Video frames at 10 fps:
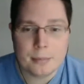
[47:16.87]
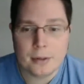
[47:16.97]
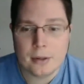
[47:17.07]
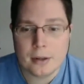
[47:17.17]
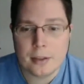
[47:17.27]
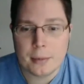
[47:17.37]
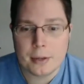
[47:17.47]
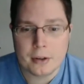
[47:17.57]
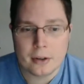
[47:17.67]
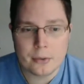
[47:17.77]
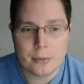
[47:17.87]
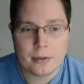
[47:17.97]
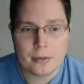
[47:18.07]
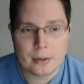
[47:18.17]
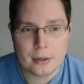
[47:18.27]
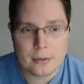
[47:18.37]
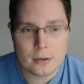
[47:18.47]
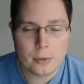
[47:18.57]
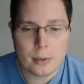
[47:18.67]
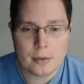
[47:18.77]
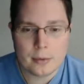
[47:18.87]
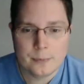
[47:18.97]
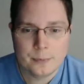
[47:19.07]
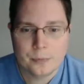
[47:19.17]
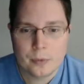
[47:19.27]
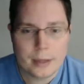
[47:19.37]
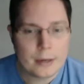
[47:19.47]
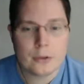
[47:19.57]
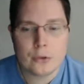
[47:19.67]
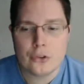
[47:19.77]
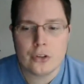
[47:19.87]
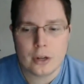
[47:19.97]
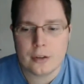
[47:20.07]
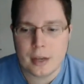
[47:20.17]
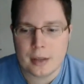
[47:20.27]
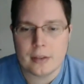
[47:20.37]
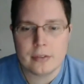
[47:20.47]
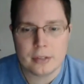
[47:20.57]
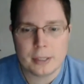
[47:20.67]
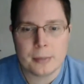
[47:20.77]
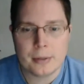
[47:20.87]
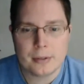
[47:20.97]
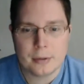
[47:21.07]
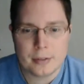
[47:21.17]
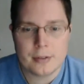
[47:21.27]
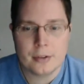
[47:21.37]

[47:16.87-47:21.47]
dog! I think my dogs are wrestling as always. They don't do shit all day. They sleep until I start